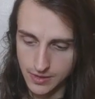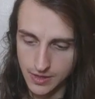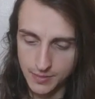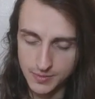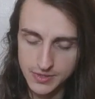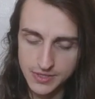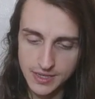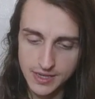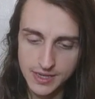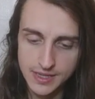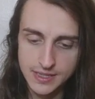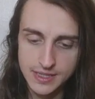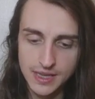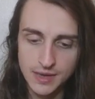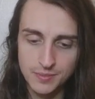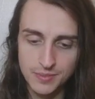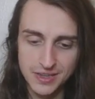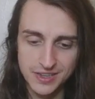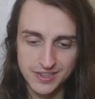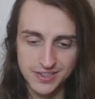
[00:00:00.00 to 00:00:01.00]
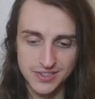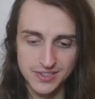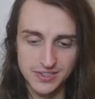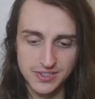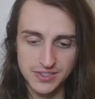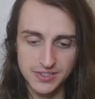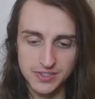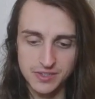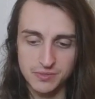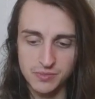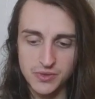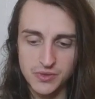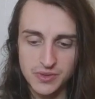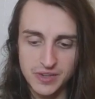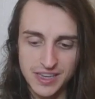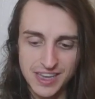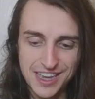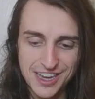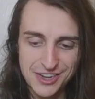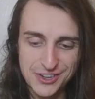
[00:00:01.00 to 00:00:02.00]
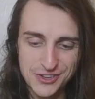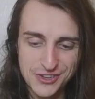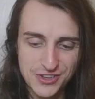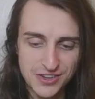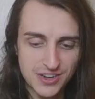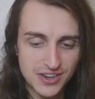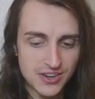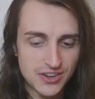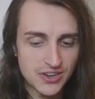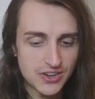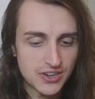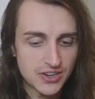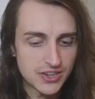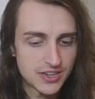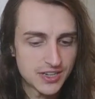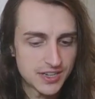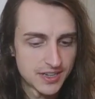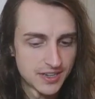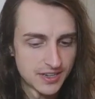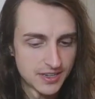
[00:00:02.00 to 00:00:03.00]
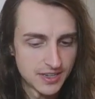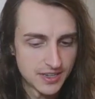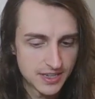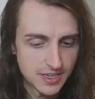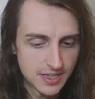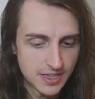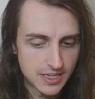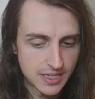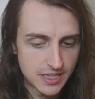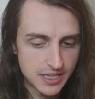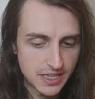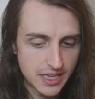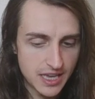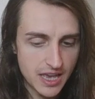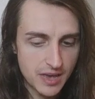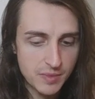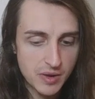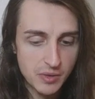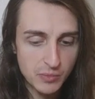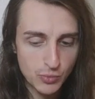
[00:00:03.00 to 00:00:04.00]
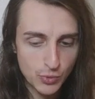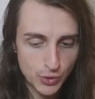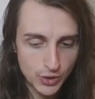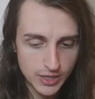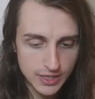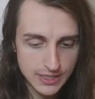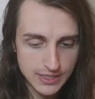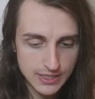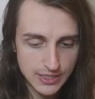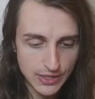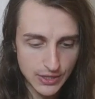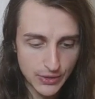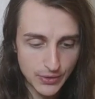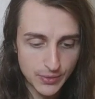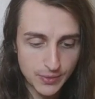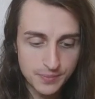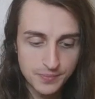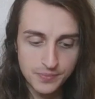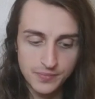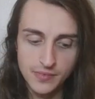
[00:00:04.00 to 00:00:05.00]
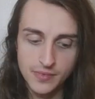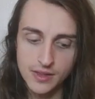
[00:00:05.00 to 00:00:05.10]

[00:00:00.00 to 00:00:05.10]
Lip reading: I'm saying that because this communication card came out pretty slow.